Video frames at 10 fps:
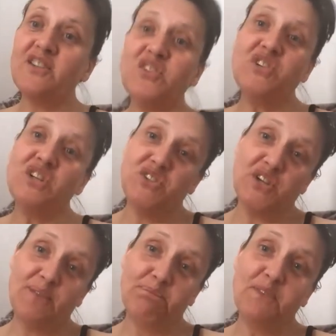and he's
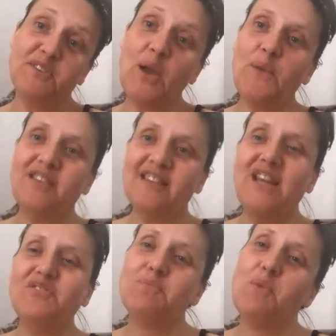ginger, so he's
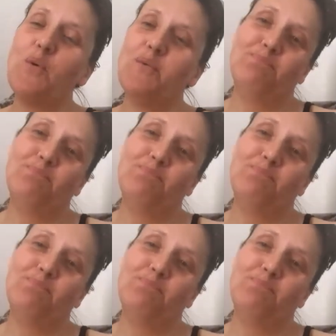even more...